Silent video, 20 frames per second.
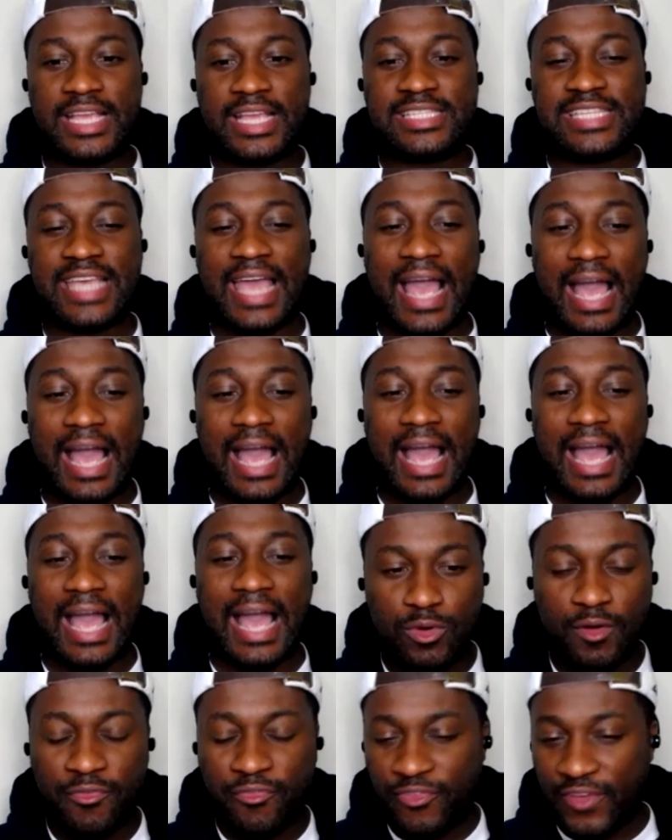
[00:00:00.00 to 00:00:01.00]
it's how do
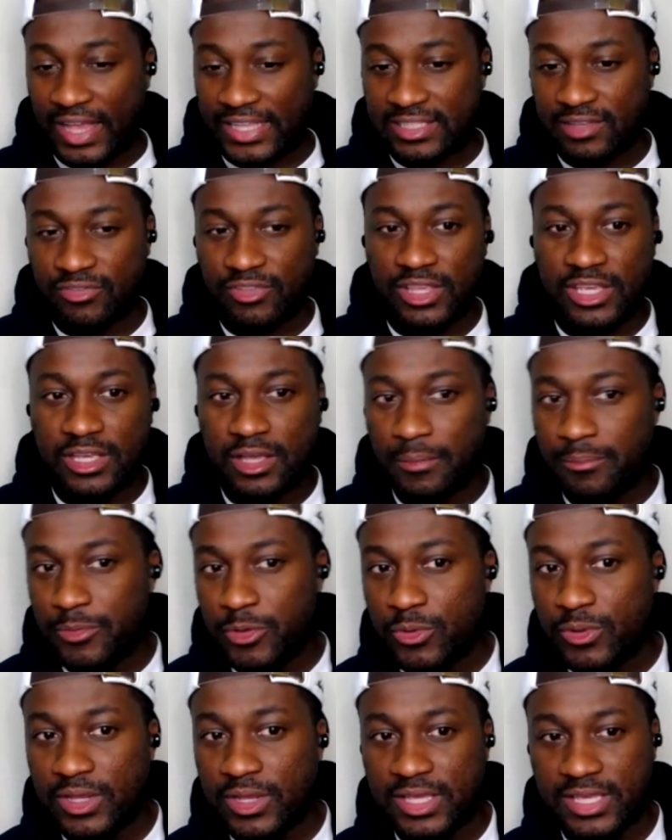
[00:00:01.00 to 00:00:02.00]
you effectively
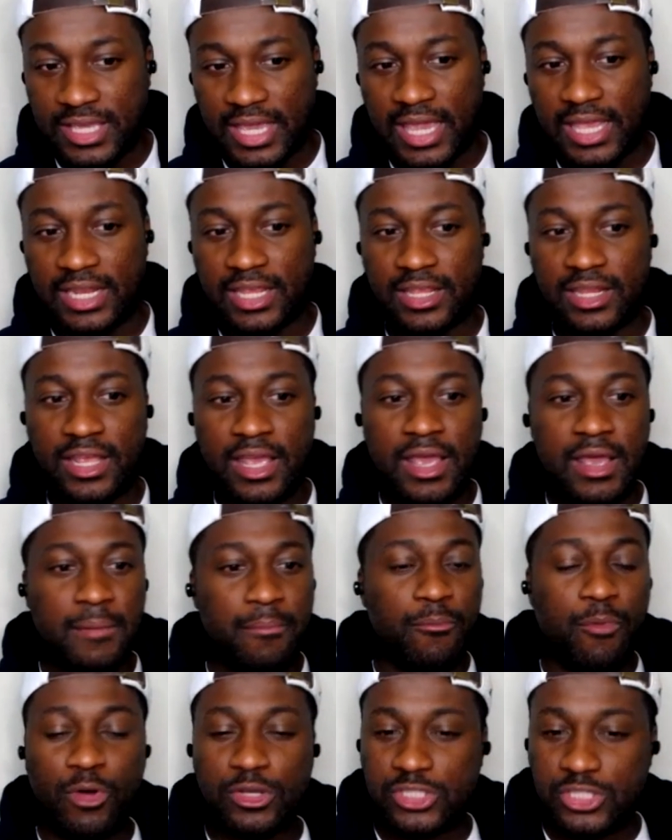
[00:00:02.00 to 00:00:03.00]
communicate it,
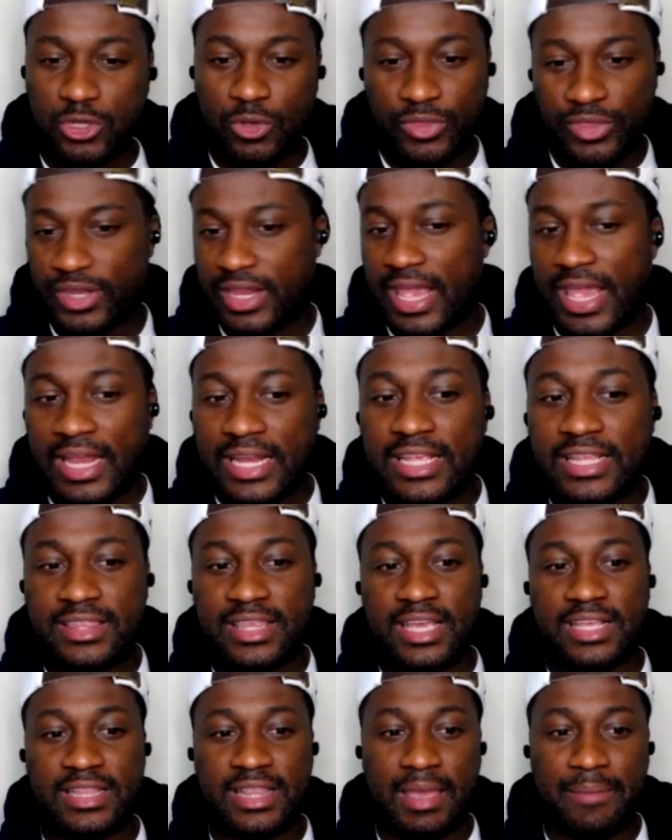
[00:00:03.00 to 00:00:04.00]
more so than
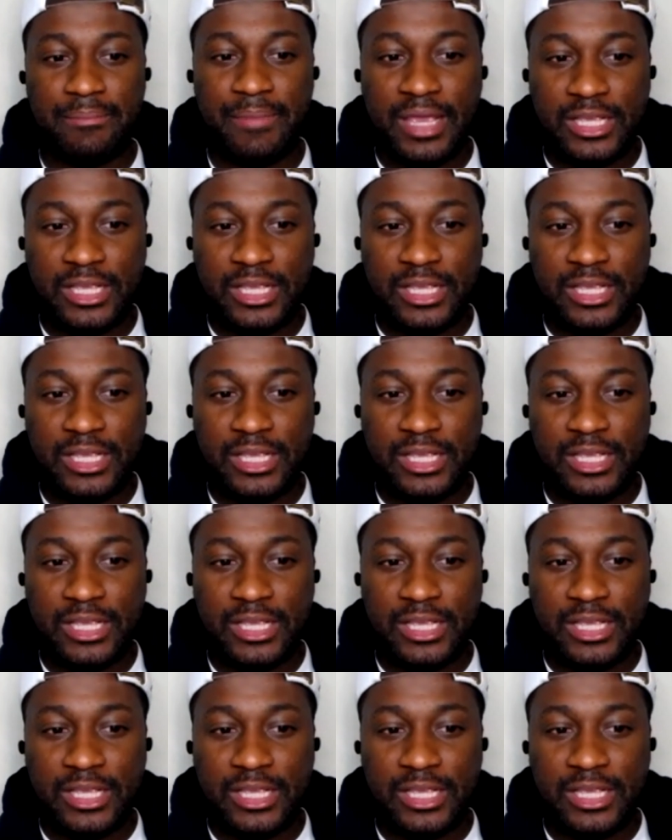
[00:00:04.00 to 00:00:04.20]
anything, that